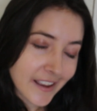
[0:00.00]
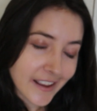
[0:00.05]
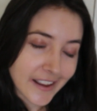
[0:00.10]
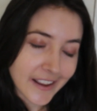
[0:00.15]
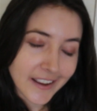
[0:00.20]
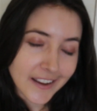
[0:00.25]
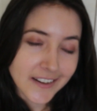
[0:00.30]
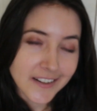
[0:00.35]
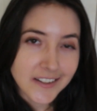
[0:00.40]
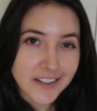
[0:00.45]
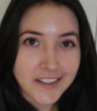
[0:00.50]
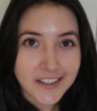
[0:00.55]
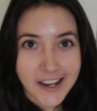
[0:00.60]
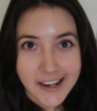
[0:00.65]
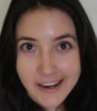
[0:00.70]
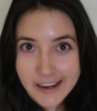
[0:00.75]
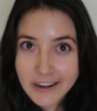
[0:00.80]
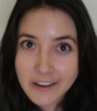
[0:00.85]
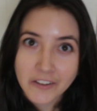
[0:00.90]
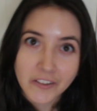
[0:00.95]
and
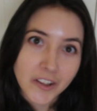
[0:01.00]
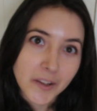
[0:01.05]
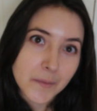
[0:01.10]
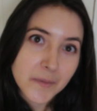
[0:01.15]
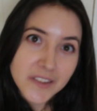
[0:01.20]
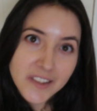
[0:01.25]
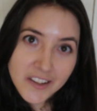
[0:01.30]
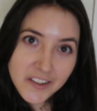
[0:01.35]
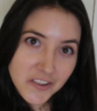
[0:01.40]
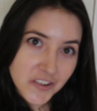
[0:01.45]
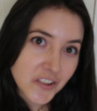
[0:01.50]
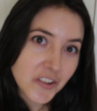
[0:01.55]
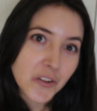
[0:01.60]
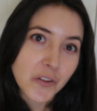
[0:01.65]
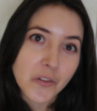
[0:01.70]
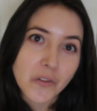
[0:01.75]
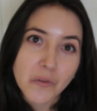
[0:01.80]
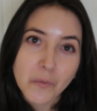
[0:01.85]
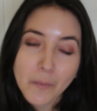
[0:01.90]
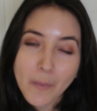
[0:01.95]
taking a glimpse
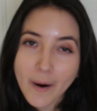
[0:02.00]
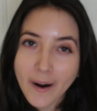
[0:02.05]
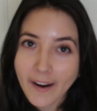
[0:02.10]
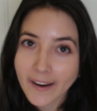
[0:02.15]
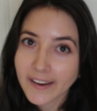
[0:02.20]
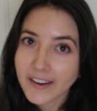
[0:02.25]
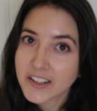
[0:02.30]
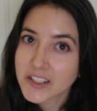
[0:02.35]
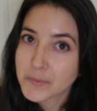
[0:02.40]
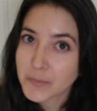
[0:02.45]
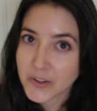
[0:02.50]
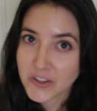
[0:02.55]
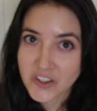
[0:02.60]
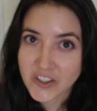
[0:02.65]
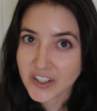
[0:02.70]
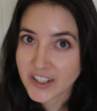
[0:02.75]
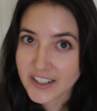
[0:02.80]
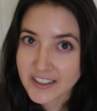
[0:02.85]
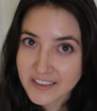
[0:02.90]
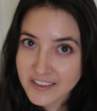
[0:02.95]
into my
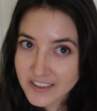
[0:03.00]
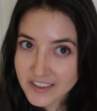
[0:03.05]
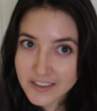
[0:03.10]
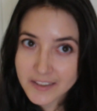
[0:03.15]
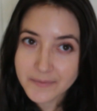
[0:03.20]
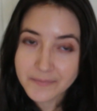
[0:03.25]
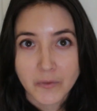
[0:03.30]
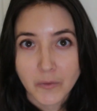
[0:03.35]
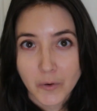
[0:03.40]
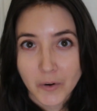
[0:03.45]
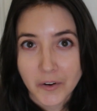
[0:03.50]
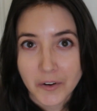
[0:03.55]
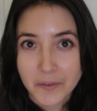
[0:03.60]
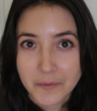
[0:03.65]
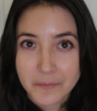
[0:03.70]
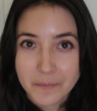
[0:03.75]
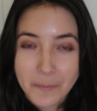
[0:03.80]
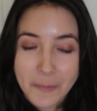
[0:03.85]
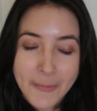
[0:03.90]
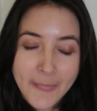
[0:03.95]
spreadsheets. For
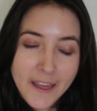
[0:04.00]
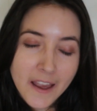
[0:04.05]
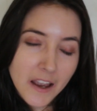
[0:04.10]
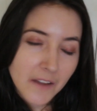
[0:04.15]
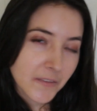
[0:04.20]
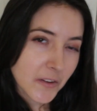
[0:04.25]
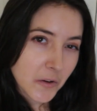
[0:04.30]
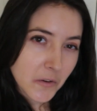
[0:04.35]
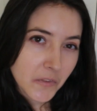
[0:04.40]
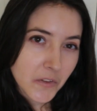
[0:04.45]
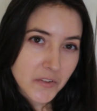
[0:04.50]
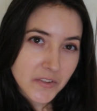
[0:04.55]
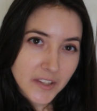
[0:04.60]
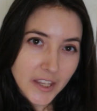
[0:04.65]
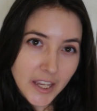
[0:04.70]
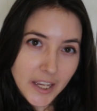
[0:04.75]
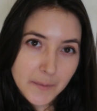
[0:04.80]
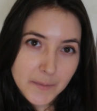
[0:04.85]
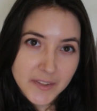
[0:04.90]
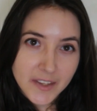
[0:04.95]
a few of those
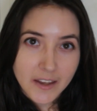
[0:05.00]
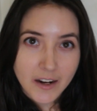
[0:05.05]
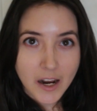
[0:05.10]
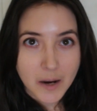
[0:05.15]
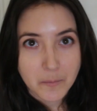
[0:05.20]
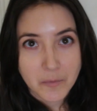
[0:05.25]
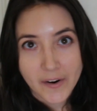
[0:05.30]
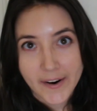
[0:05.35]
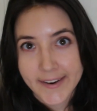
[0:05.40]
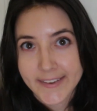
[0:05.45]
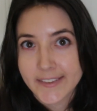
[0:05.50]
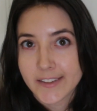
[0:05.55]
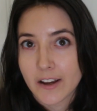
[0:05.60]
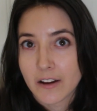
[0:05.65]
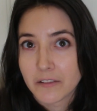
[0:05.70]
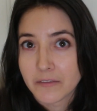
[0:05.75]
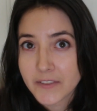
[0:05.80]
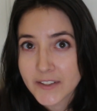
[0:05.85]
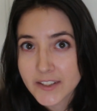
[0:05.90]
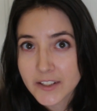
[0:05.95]
games that I'm priced
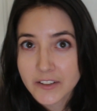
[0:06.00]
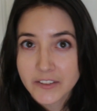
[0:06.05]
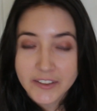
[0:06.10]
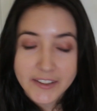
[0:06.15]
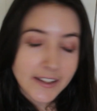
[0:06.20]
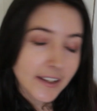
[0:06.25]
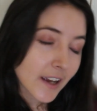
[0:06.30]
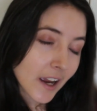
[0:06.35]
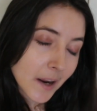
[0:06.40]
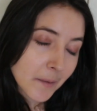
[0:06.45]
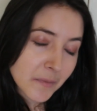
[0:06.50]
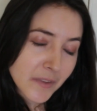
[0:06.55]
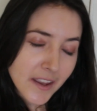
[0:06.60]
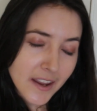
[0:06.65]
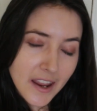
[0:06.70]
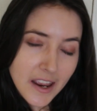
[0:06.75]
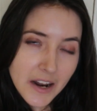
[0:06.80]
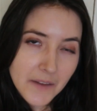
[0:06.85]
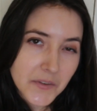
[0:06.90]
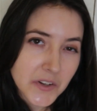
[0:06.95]
out physically, I'm
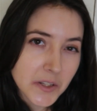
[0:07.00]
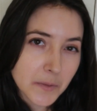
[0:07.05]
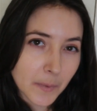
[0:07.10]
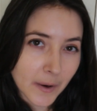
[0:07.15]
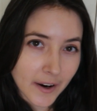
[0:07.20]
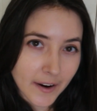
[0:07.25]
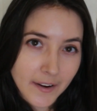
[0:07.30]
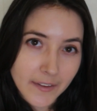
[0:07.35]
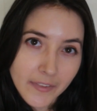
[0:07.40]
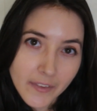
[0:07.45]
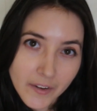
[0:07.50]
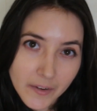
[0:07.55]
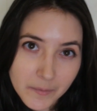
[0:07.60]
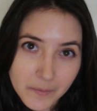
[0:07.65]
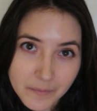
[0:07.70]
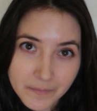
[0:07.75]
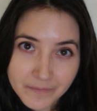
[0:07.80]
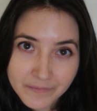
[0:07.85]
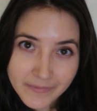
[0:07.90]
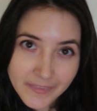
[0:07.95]
thinking of just buying
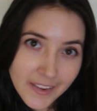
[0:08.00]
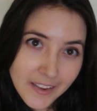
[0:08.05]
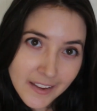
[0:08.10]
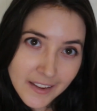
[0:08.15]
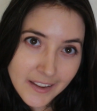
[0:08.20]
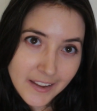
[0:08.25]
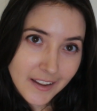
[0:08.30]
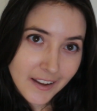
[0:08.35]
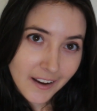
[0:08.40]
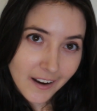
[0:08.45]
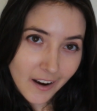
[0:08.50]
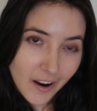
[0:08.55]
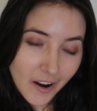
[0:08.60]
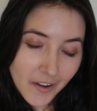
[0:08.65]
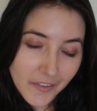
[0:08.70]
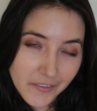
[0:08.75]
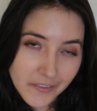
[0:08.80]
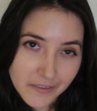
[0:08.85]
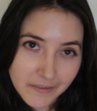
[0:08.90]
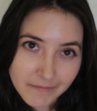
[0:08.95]
them
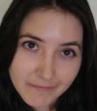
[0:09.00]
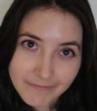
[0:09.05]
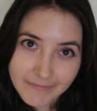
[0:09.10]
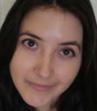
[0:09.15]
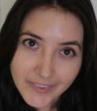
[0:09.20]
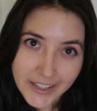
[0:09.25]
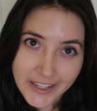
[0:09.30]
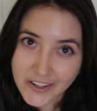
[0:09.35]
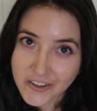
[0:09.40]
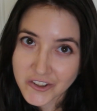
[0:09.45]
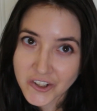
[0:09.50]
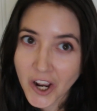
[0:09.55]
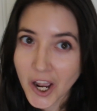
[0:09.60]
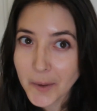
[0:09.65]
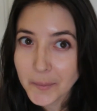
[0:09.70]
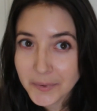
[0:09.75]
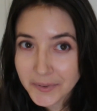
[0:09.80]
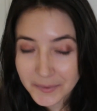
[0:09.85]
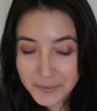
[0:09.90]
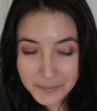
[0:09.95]
on the
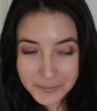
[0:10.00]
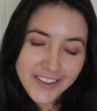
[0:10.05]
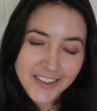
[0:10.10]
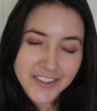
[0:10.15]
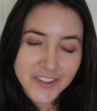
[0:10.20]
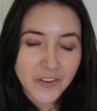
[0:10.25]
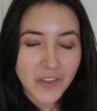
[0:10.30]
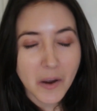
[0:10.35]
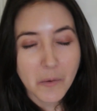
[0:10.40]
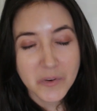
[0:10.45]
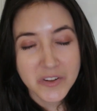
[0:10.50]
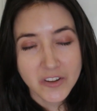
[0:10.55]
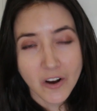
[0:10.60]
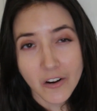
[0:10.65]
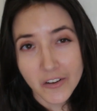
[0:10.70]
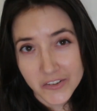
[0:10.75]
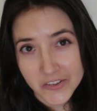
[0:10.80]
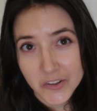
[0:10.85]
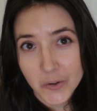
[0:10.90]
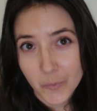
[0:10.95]
eShop. So that was
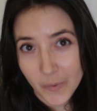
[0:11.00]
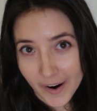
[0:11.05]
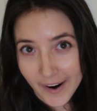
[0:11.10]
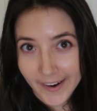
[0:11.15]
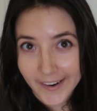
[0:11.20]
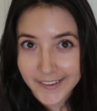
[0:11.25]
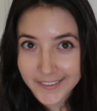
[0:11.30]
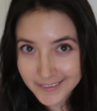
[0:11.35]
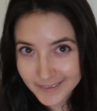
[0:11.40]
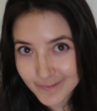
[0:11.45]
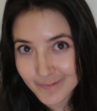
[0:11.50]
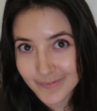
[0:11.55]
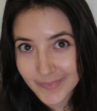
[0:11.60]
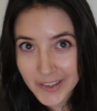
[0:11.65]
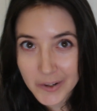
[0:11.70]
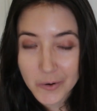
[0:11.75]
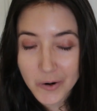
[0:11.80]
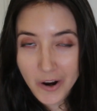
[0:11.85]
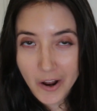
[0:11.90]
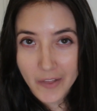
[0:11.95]
also why they
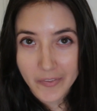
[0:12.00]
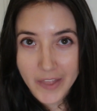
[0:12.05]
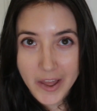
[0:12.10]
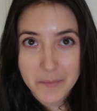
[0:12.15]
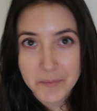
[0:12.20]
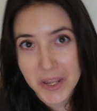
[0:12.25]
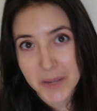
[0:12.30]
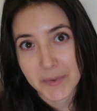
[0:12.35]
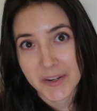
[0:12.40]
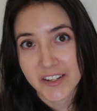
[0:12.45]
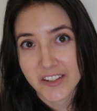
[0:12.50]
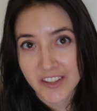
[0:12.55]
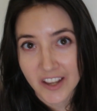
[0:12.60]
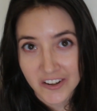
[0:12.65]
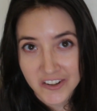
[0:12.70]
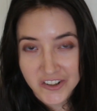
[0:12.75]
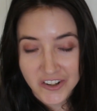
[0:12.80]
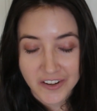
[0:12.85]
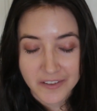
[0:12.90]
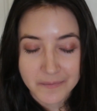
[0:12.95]
were on that maybe
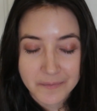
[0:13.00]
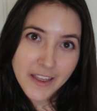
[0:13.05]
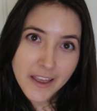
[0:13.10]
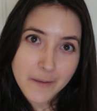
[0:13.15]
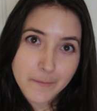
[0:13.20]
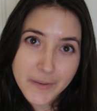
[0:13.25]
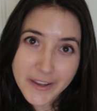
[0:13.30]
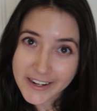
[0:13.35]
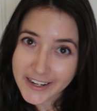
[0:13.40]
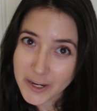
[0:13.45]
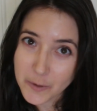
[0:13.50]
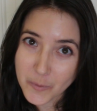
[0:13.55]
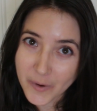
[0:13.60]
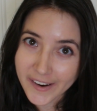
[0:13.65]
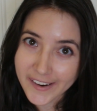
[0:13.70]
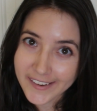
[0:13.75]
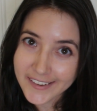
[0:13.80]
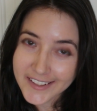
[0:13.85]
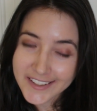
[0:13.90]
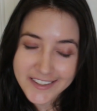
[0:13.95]
section. But
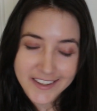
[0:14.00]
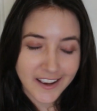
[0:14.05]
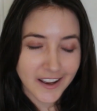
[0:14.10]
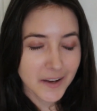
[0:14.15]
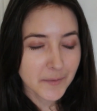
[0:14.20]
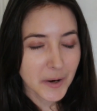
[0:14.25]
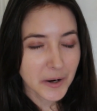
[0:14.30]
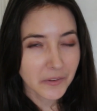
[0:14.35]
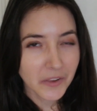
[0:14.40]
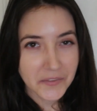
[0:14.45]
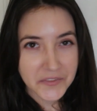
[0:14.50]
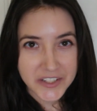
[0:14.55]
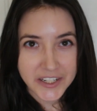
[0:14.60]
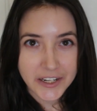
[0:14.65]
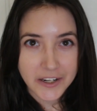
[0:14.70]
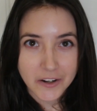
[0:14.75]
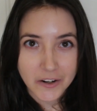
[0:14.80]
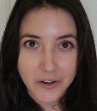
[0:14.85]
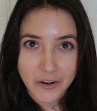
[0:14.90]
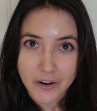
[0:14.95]
anyways, I'd love to
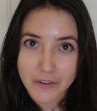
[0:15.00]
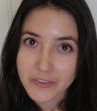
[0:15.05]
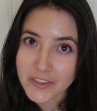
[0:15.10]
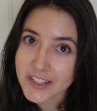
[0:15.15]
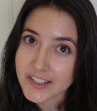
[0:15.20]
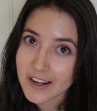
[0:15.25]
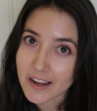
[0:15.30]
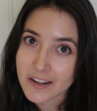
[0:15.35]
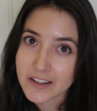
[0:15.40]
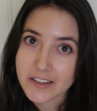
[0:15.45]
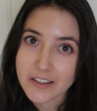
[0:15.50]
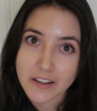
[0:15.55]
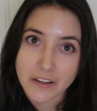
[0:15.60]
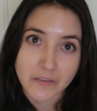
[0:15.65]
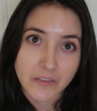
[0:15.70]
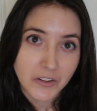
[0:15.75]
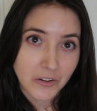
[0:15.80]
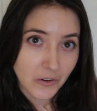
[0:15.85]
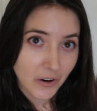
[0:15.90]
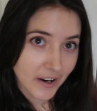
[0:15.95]
hear the status
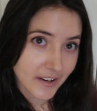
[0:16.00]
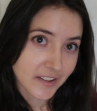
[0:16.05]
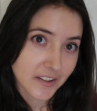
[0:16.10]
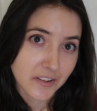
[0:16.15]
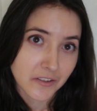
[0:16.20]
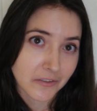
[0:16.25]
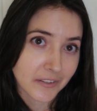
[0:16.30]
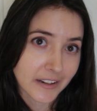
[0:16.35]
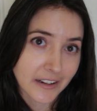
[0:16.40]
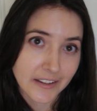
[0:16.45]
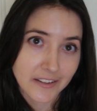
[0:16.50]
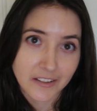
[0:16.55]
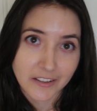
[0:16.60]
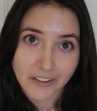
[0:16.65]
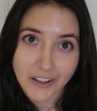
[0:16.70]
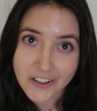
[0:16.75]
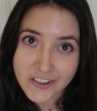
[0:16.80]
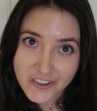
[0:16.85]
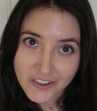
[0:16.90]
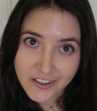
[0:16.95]
of your guys' 3DS
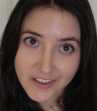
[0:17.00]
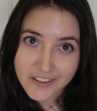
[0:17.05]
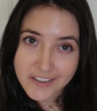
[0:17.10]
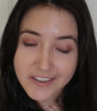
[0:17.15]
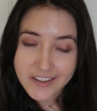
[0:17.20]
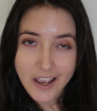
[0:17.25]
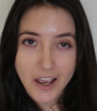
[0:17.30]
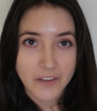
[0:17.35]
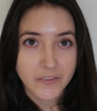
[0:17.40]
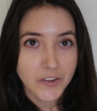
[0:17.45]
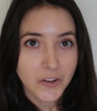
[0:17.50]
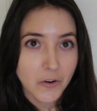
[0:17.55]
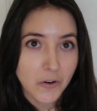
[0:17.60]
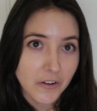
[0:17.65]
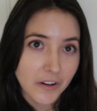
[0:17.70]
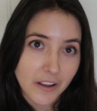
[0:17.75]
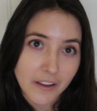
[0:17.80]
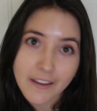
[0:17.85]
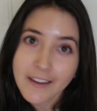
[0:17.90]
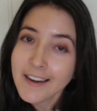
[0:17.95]
collections. Have you
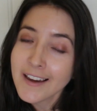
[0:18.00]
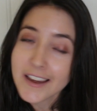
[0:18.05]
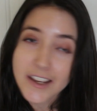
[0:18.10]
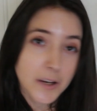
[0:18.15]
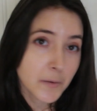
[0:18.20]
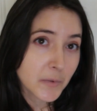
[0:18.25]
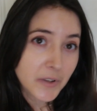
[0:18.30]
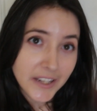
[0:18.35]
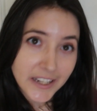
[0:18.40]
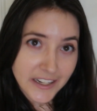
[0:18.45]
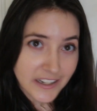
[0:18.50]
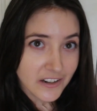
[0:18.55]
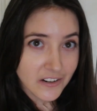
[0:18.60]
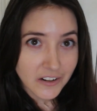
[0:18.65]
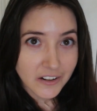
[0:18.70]
already completed your